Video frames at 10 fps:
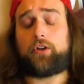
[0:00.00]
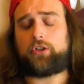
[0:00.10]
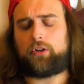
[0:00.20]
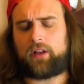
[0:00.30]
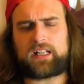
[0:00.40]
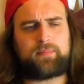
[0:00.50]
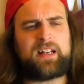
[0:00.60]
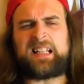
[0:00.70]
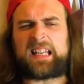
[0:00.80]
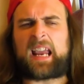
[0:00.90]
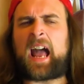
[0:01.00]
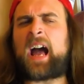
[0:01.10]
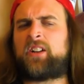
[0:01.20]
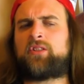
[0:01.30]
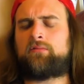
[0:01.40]
I just don't like spending the
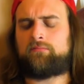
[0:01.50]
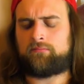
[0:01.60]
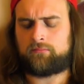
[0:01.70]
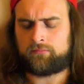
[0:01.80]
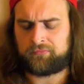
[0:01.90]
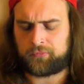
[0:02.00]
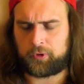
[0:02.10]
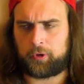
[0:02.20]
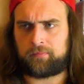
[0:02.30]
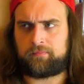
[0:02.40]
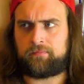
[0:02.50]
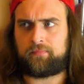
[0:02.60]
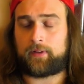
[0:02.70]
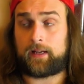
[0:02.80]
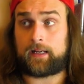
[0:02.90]
cash. Or
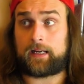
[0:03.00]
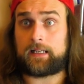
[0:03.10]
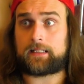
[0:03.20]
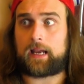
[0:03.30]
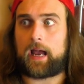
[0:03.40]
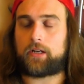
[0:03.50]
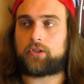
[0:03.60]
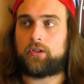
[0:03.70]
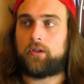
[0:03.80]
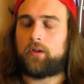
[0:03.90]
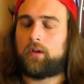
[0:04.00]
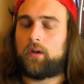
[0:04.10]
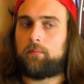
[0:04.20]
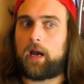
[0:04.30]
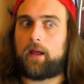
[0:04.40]
playing against cash.
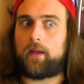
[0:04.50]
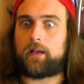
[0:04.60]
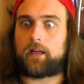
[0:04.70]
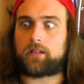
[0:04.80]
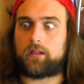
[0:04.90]
Man, that deck is